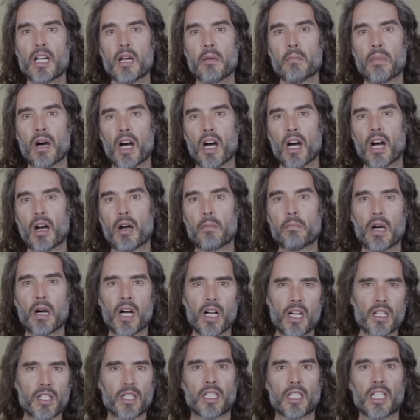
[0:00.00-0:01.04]
but
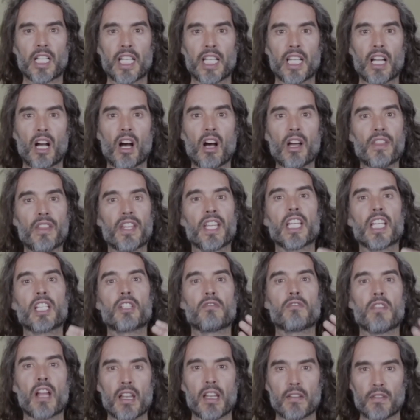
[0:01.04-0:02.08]
personally, I think it's
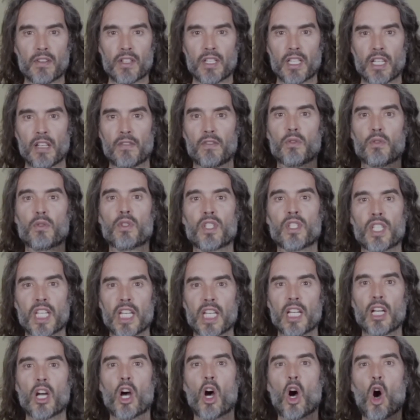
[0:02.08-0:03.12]
relevant if you
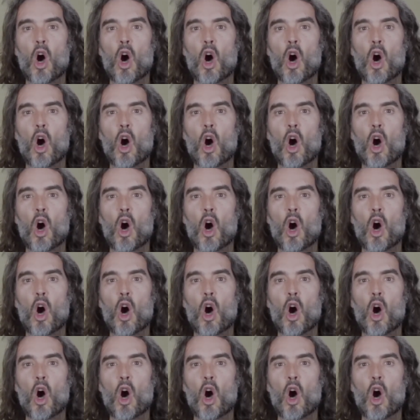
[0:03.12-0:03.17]
sit